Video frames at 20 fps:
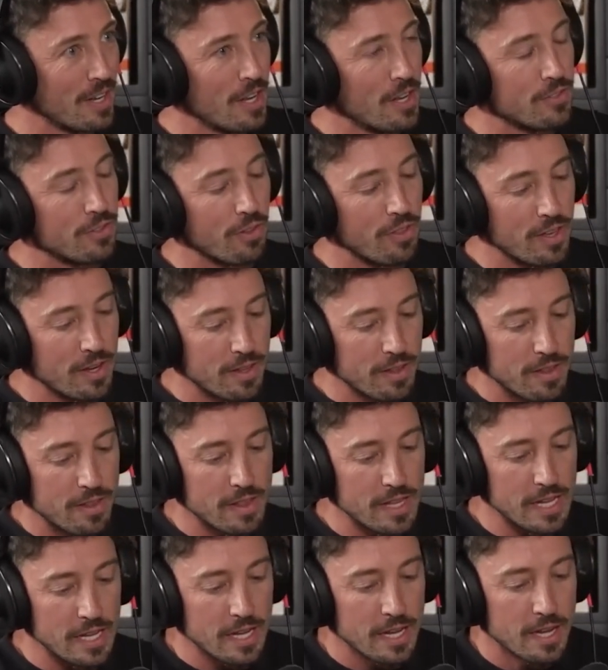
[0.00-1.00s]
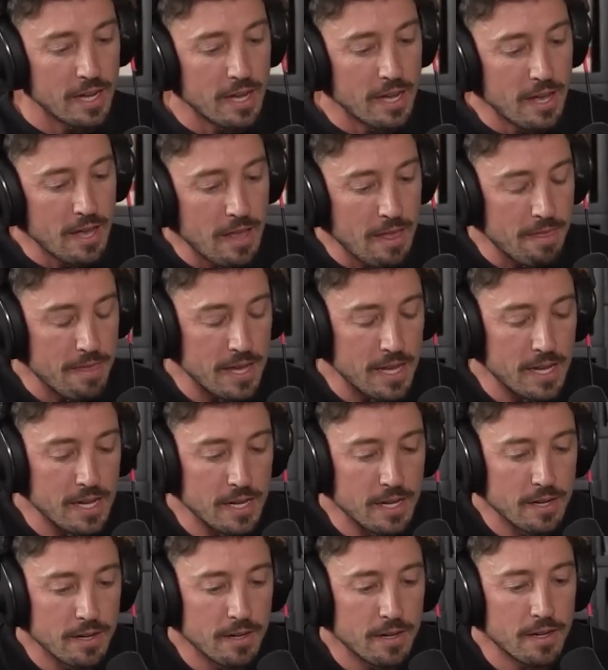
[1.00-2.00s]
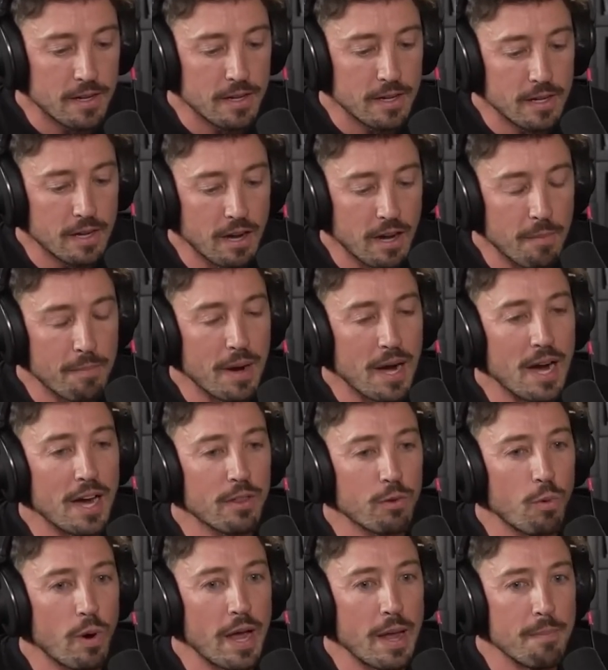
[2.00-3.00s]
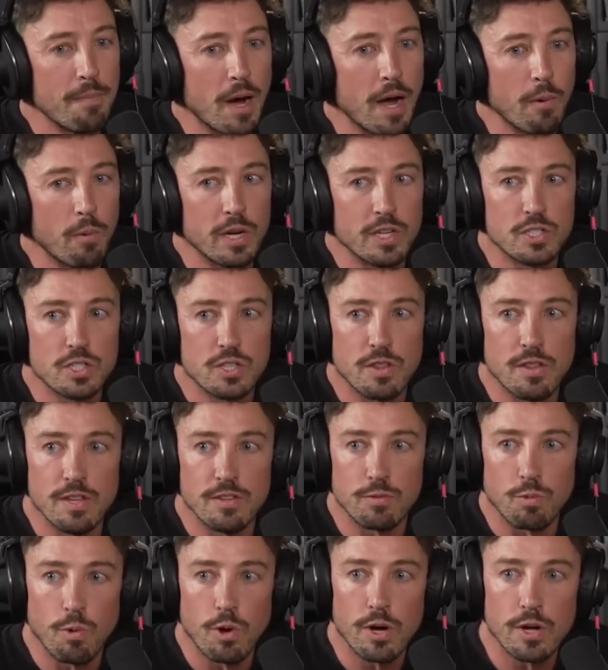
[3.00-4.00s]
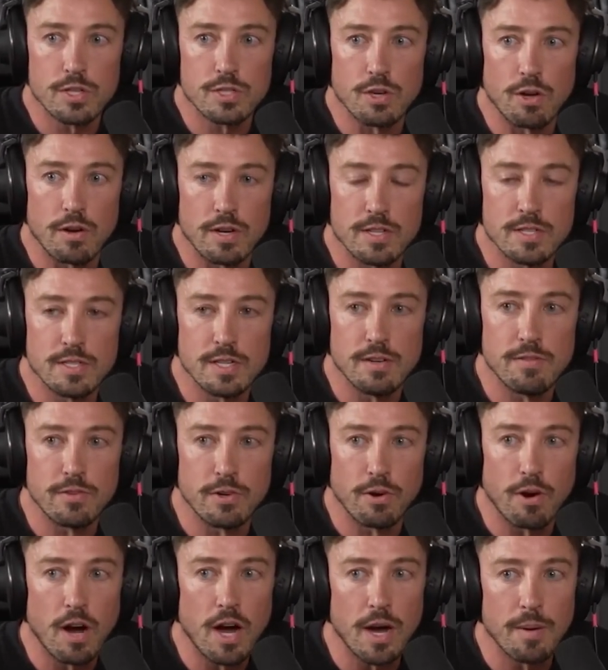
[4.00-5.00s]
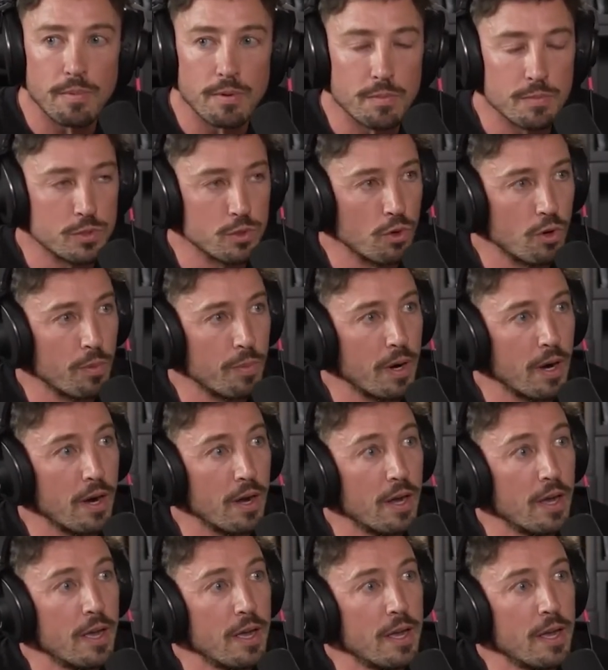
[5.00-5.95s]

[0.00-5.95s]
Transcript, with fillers: So the the the kind of pathway by which this works on is if you're a hyperabsorber,